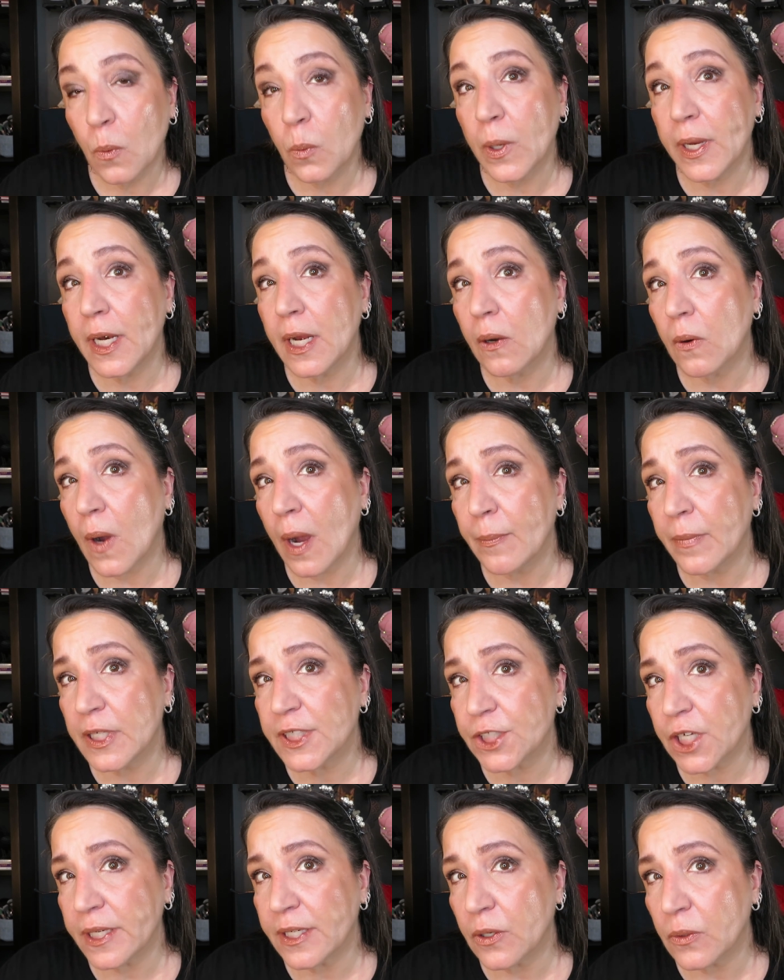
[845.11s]
We know how
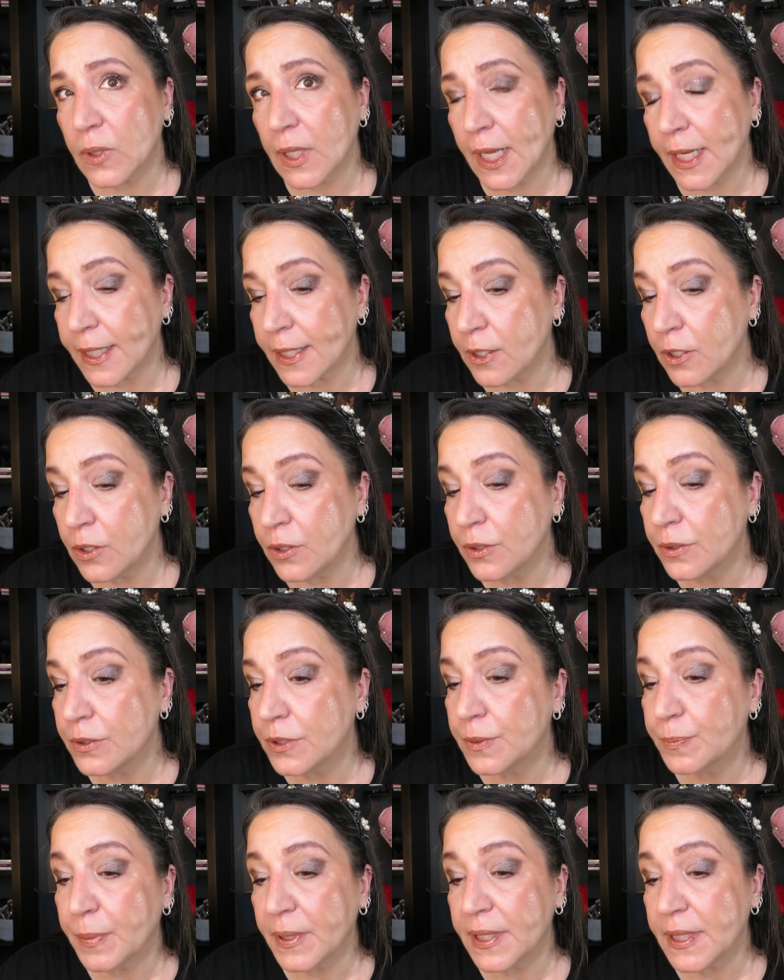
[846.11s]
much I don't like
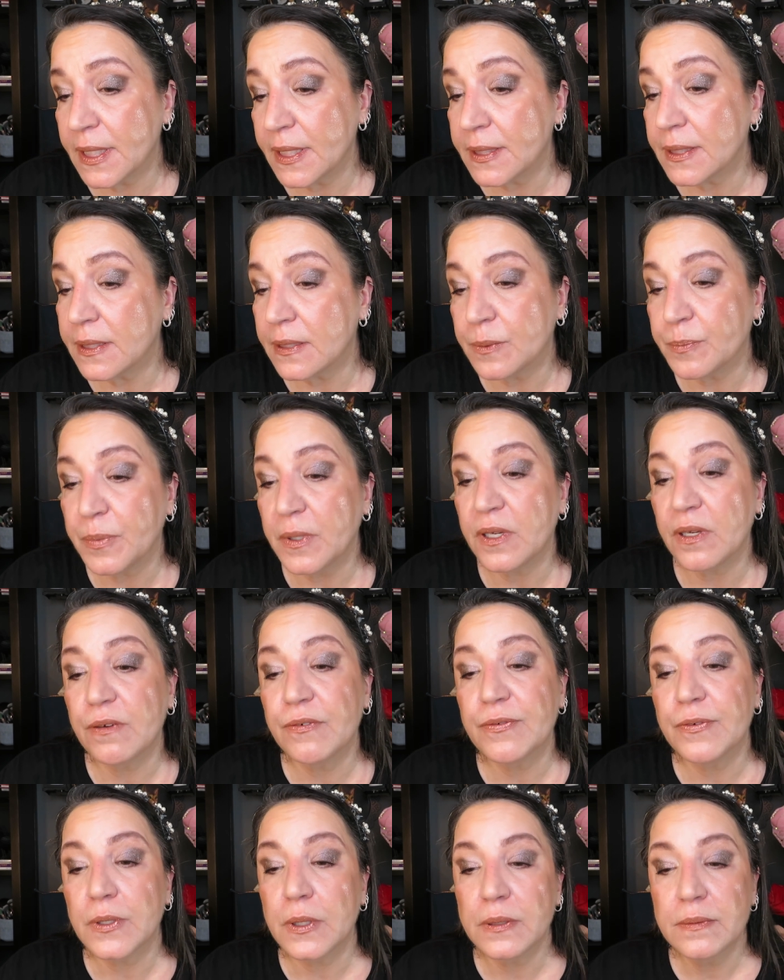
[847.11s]
nudes, but this is
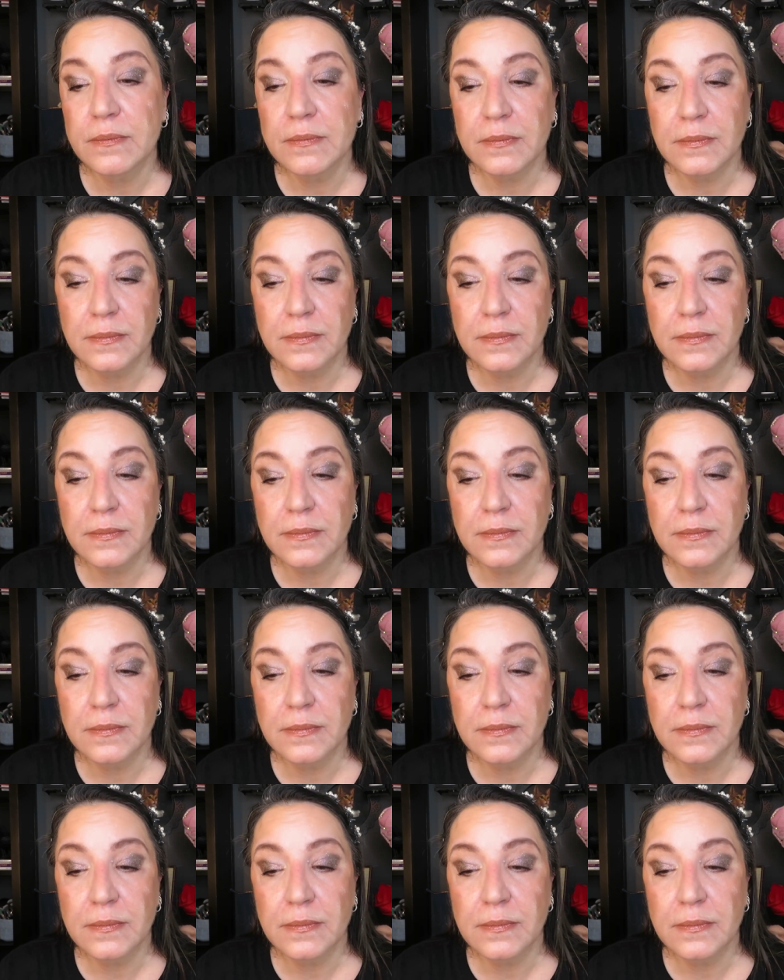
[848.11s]
beautiful.